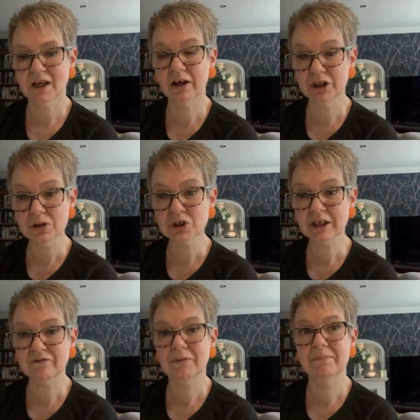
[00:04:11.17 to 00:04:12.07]

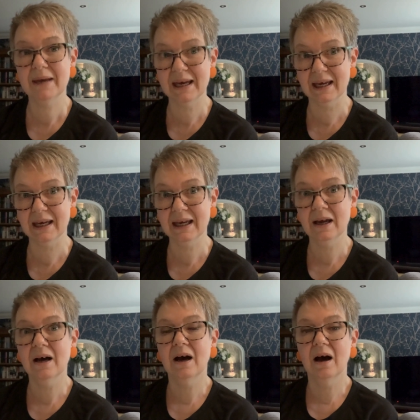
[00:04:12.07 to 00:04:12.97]
Unusually for me,
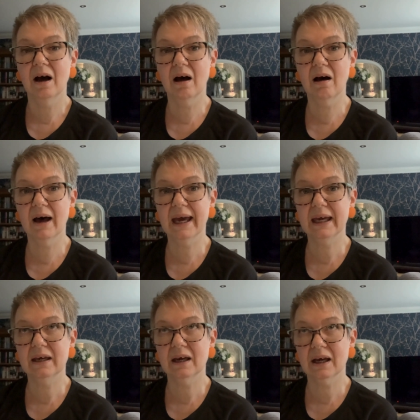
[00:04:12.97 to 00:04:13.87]

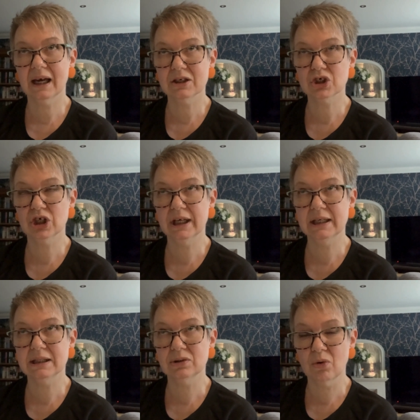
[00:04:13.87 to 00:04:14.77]
I actually
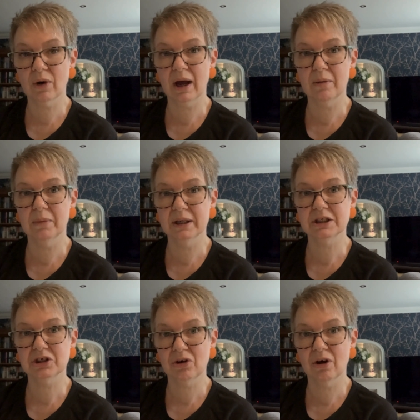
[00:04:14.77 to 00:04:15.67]
saw out my
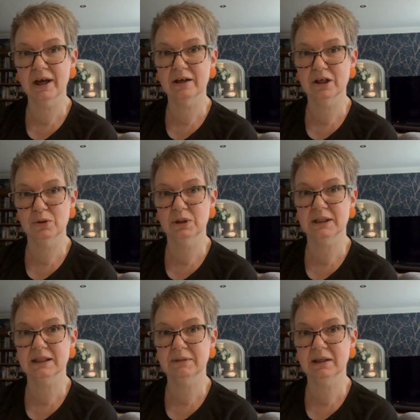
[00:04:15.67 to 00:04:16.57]
entire
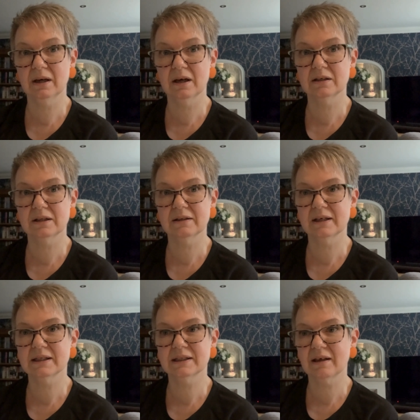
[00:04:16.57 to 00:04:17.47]
notice. I mean, I
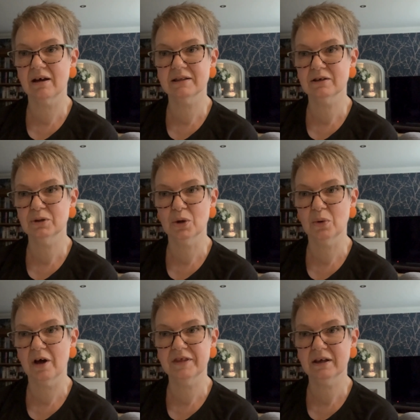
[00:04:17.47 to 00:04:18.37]
don't know.
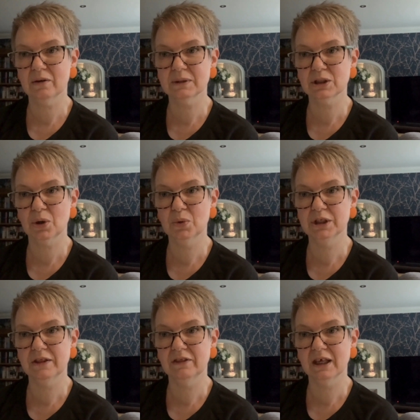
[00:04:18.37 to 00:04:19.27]
I think I was told
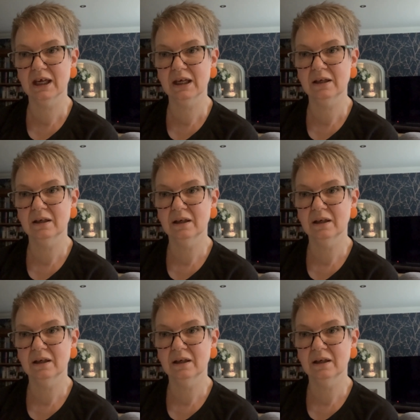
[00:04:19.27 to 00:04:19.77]
in the